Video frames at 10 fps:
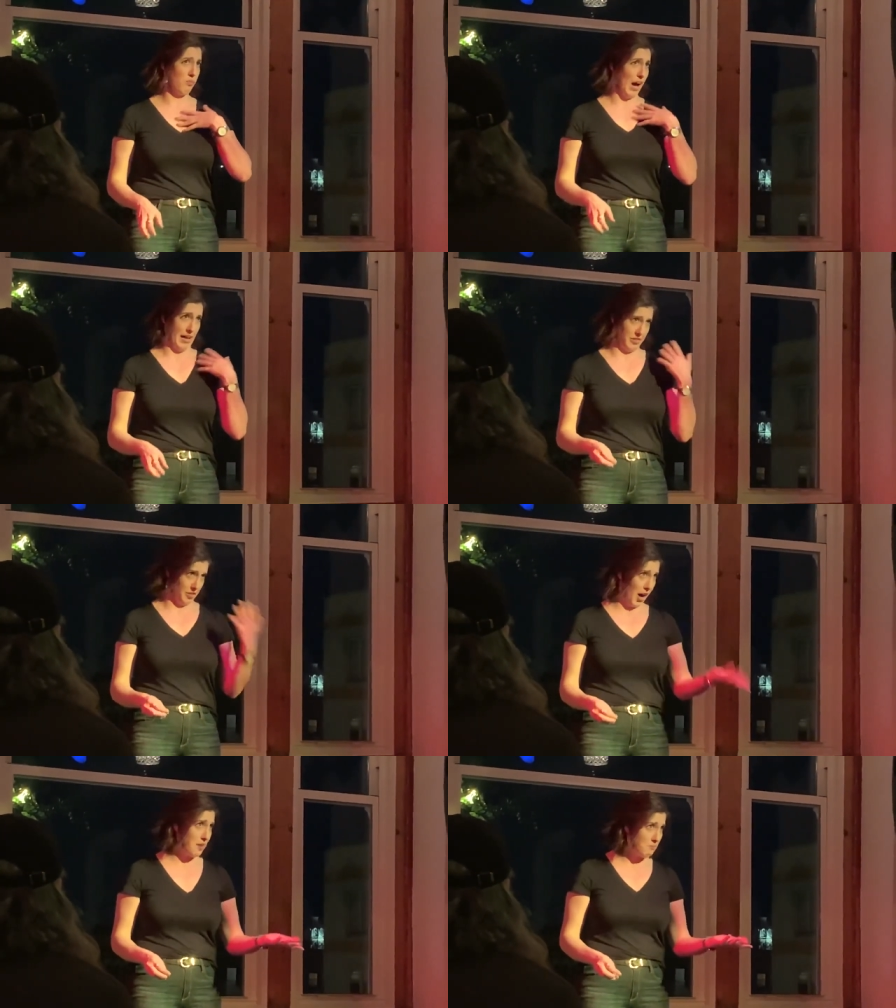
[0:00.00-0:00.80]
I
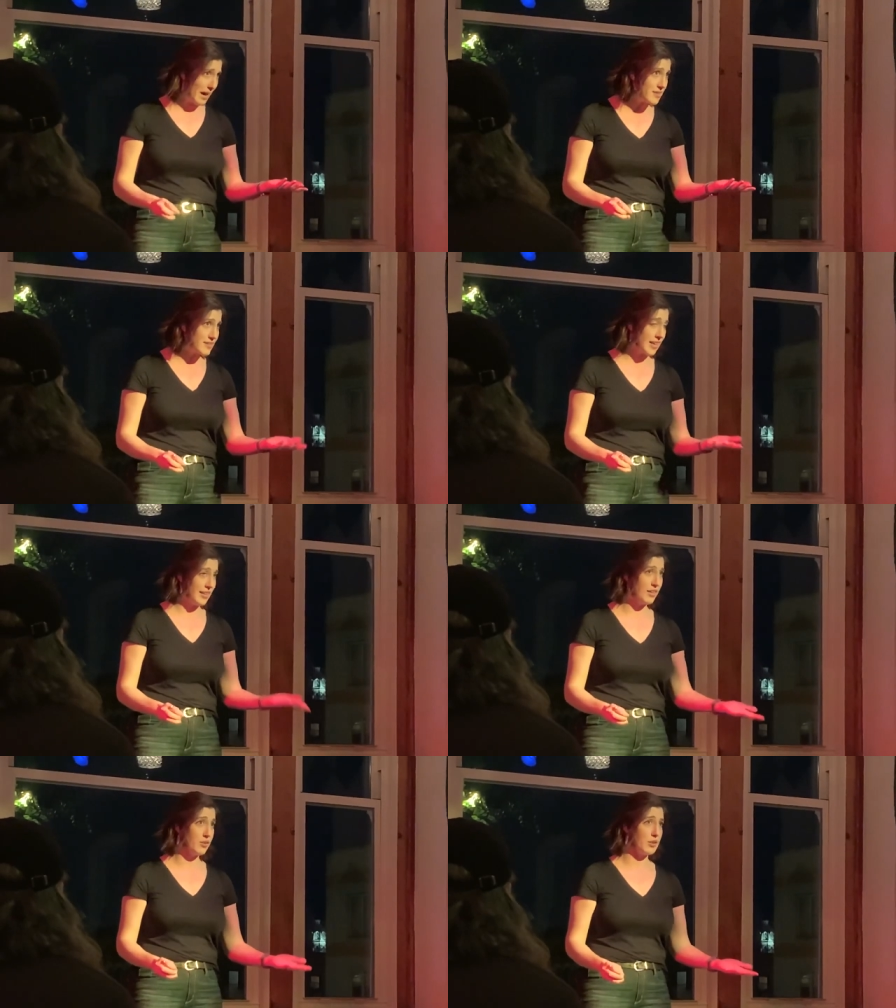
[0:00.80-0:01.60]
thought meant
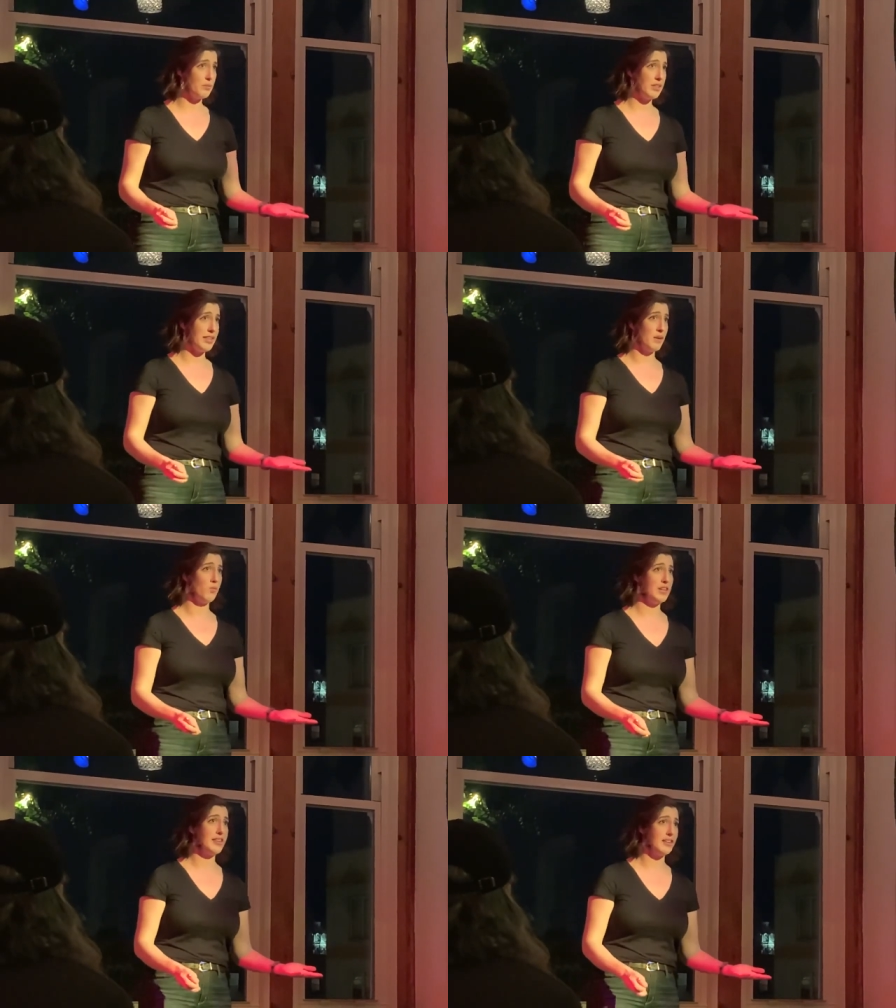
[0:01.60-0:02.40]
that Hillary would then
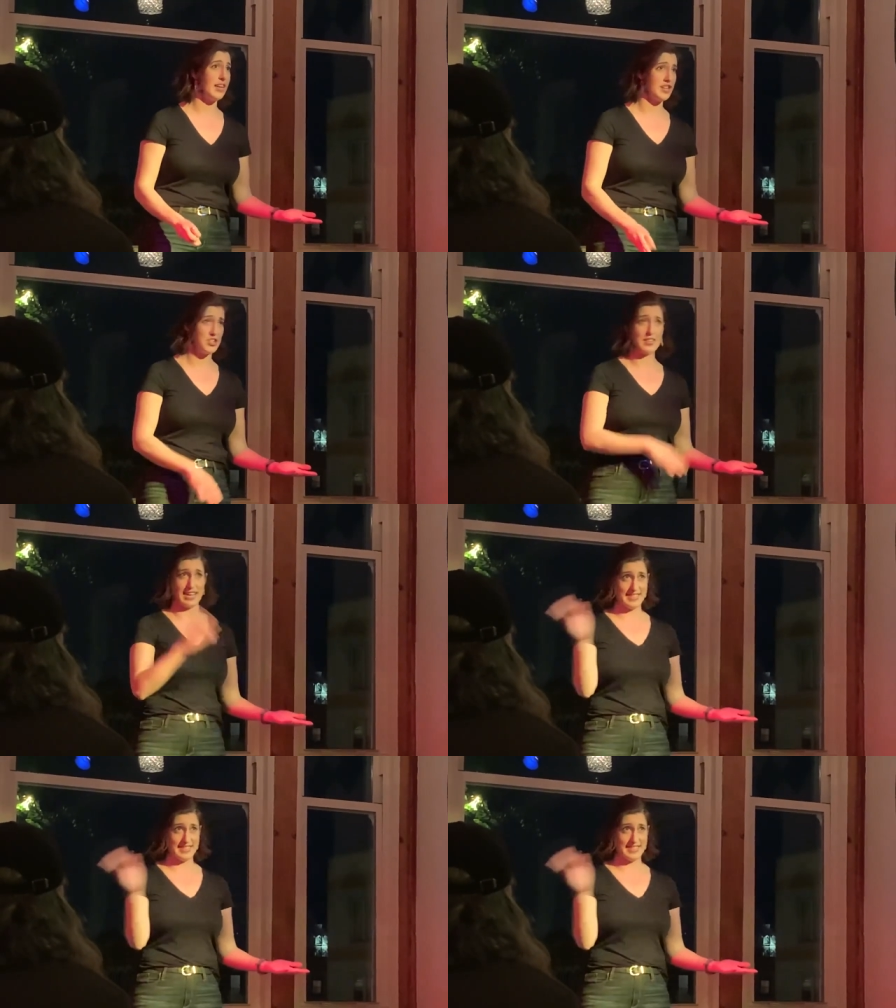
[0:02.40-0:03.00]
win the election.